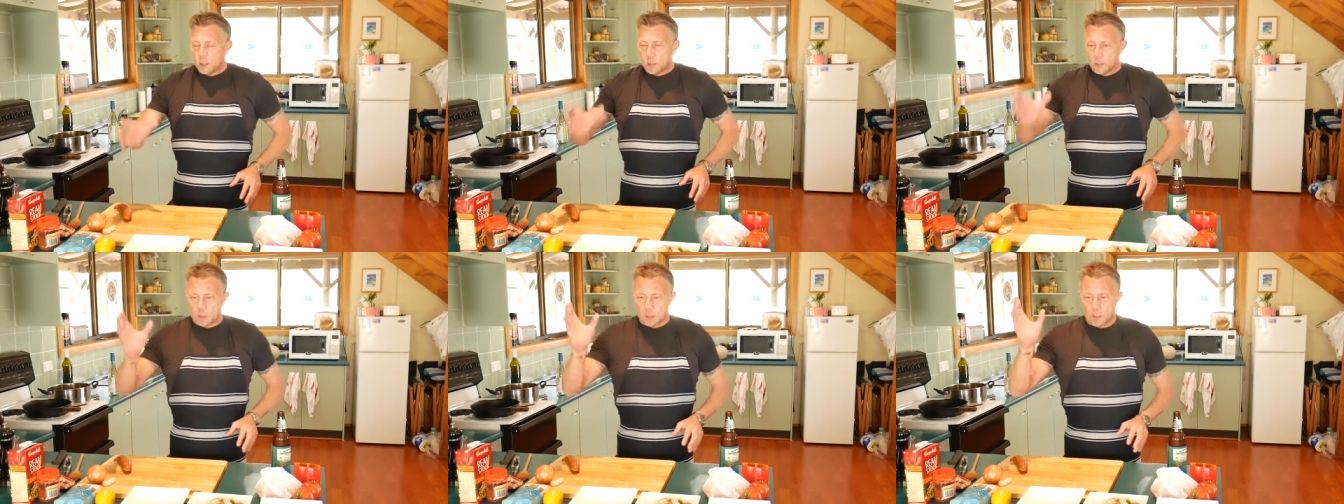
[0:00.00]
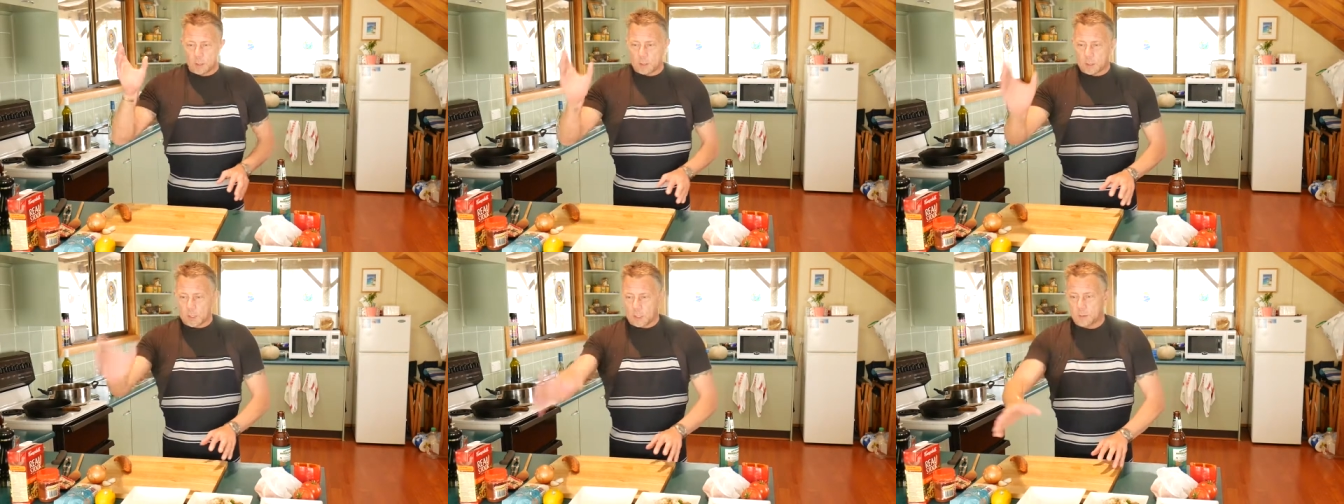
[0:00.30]

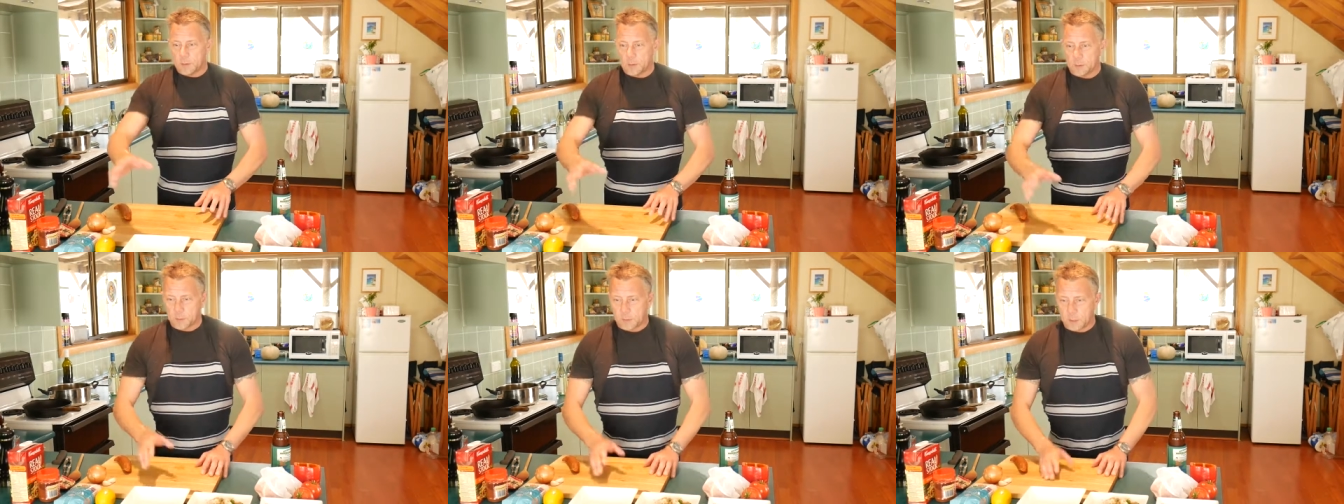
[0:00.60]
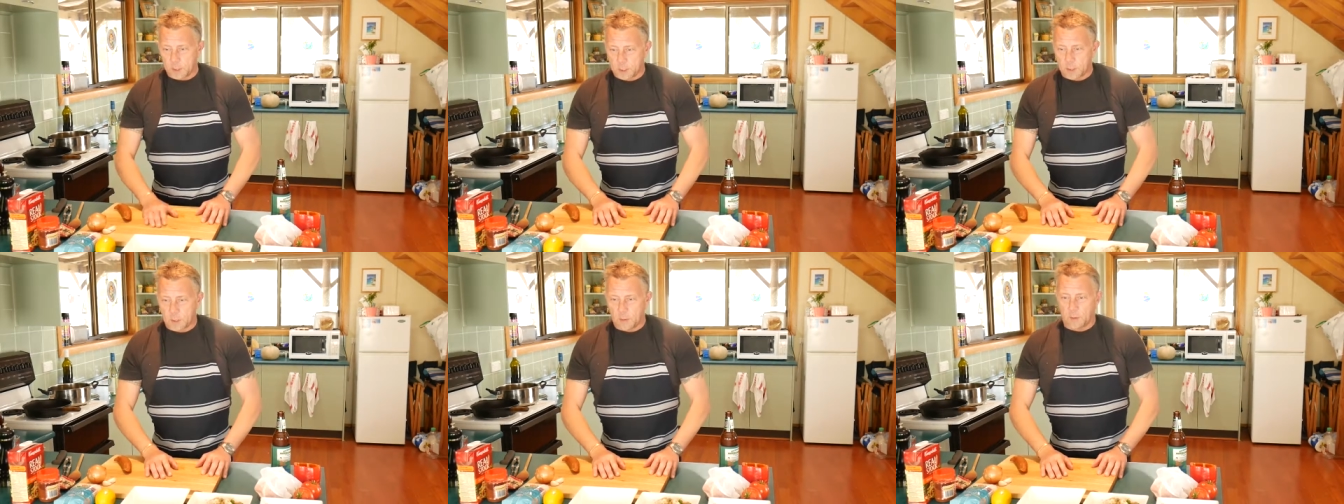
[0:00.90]
She's done this
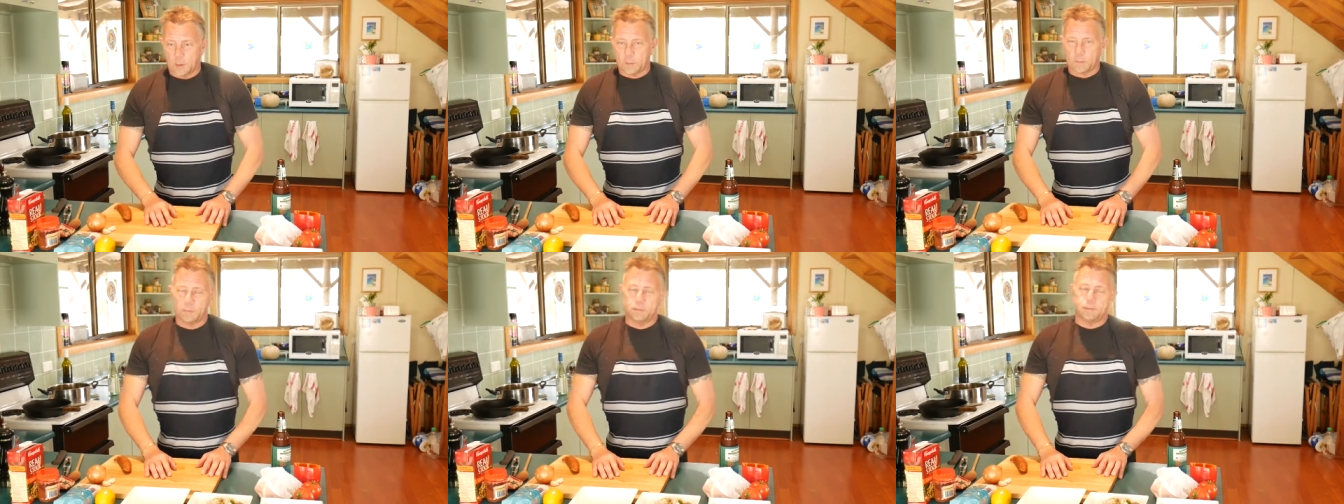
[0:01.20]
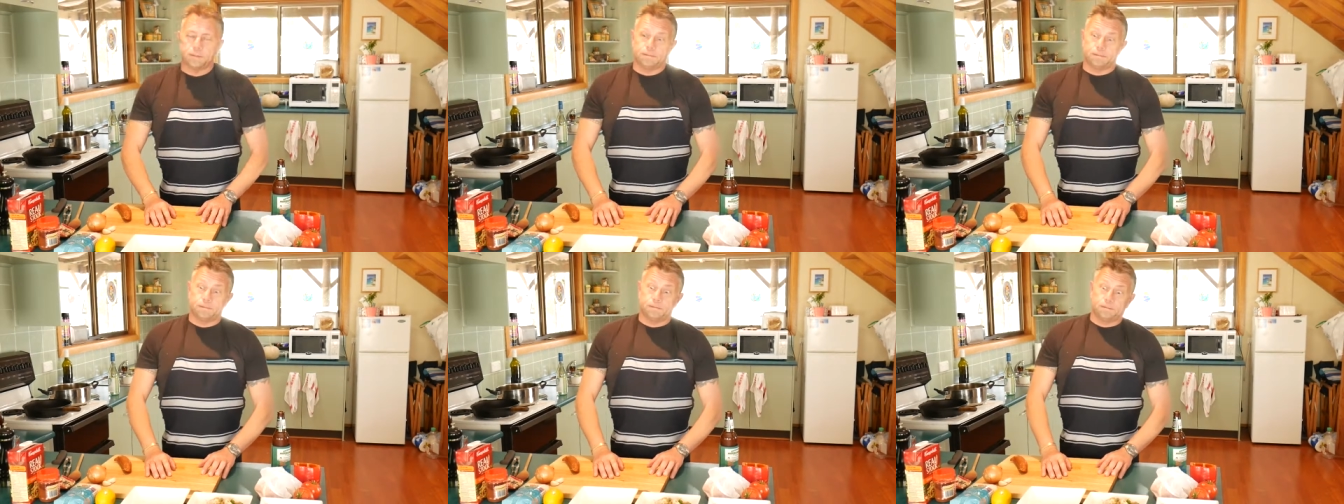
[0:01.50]
dish like,
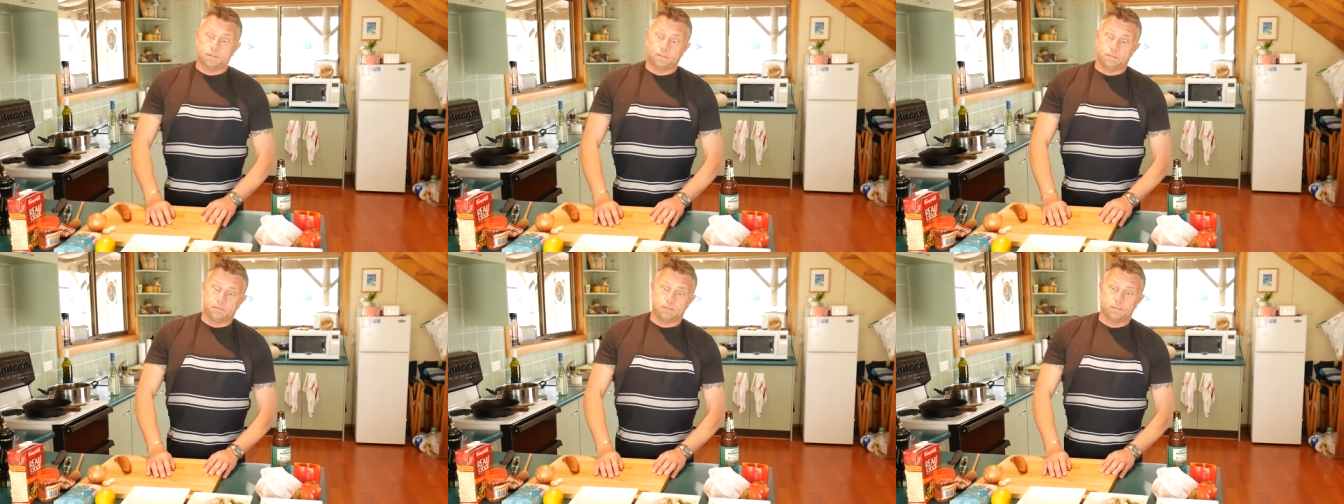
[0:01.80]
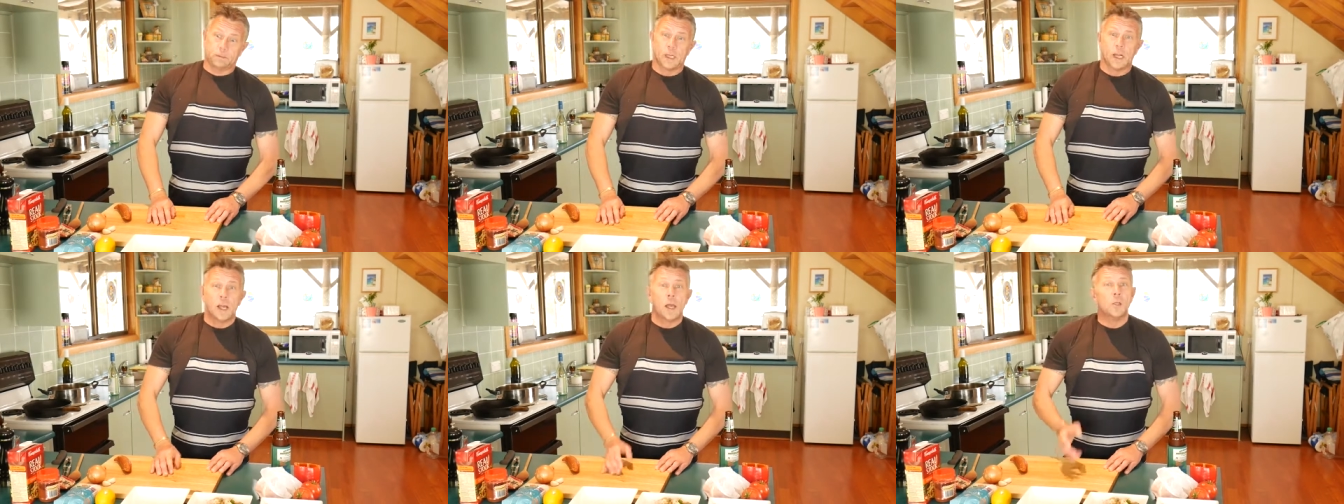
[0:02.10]

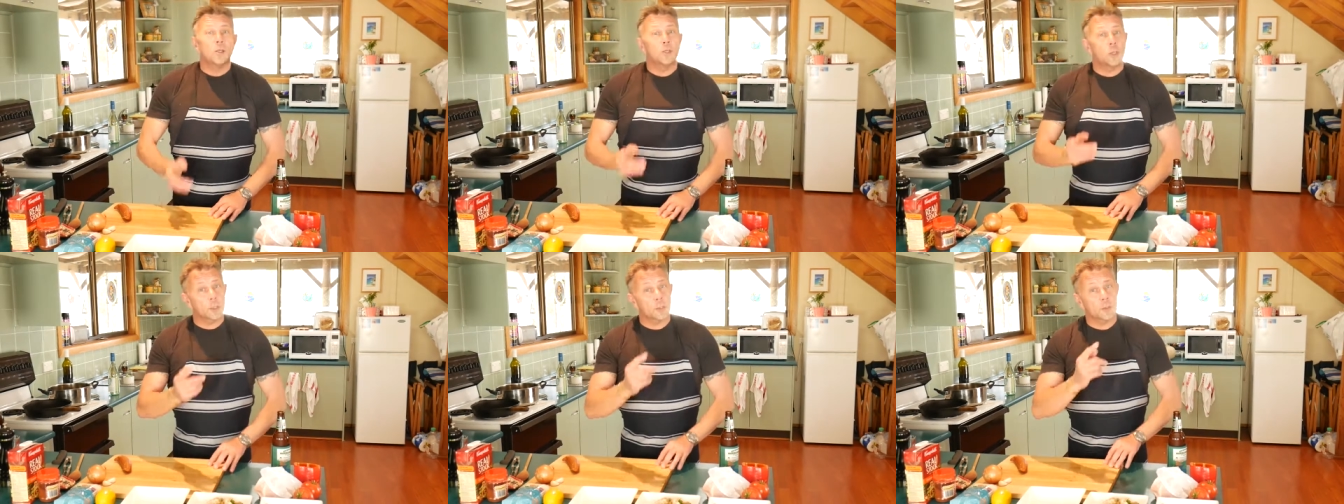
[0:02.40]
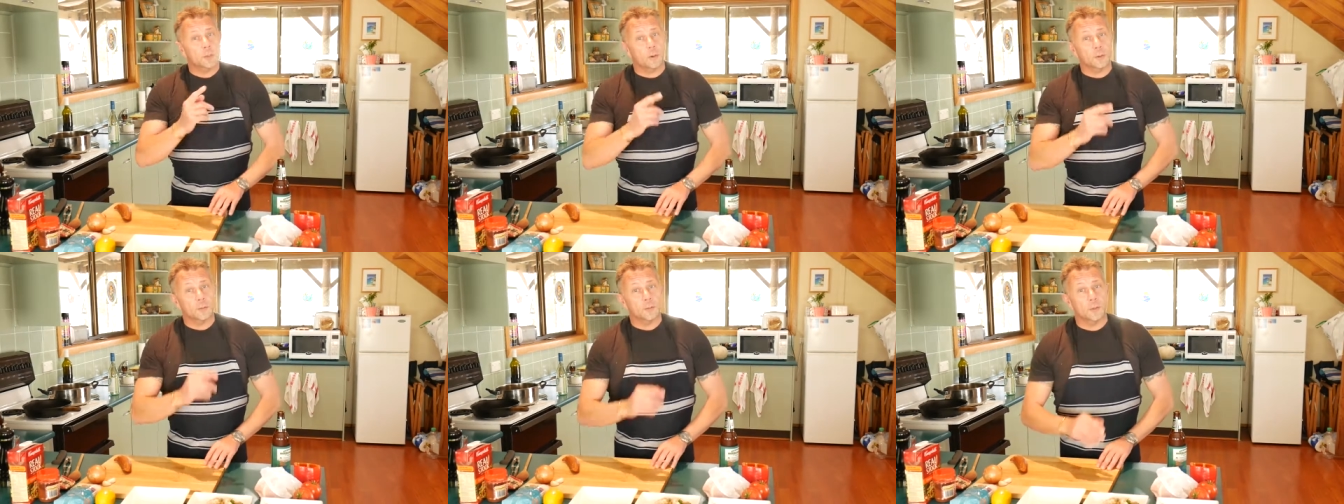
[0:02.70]

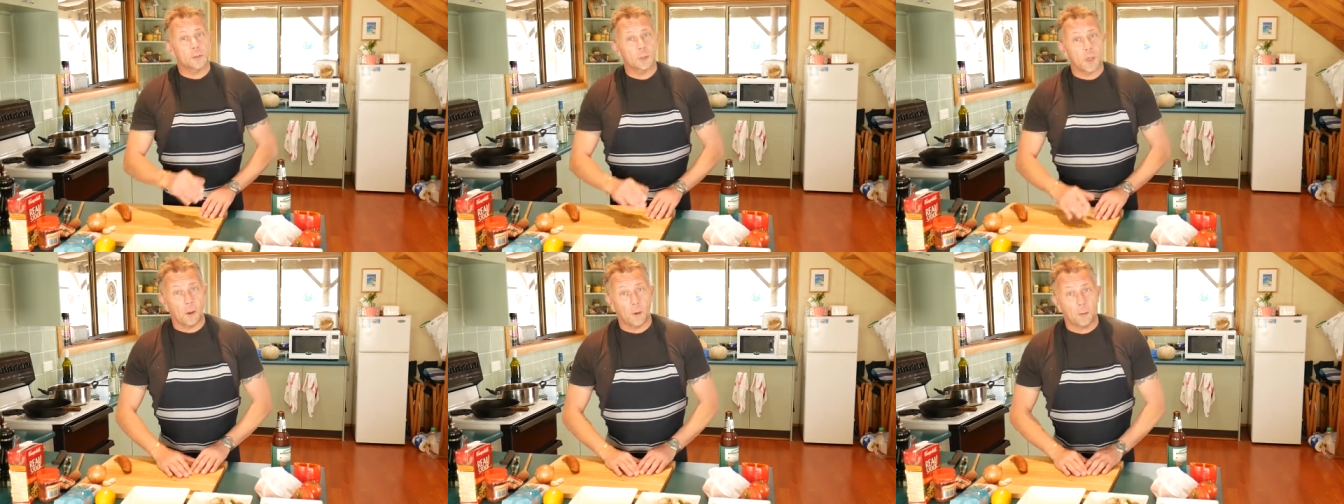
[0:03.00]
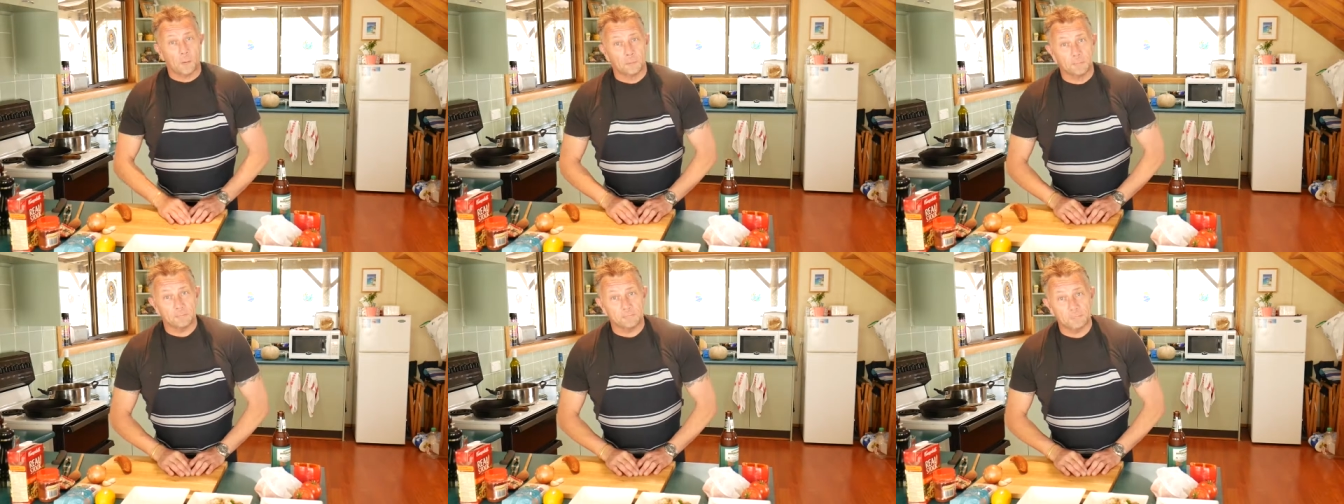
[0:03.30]
just like the
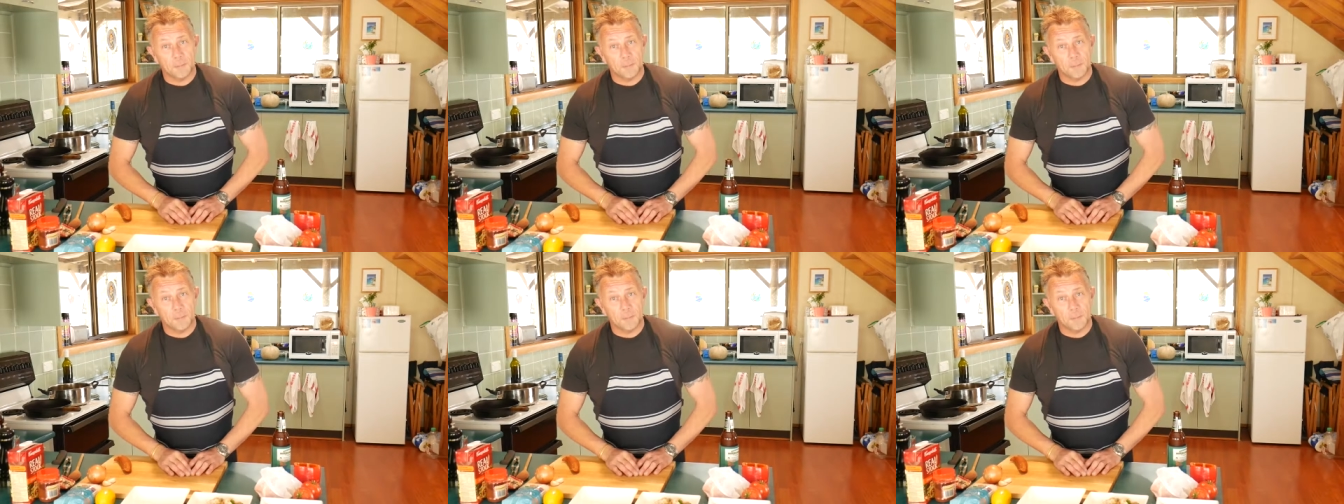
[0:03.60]
show.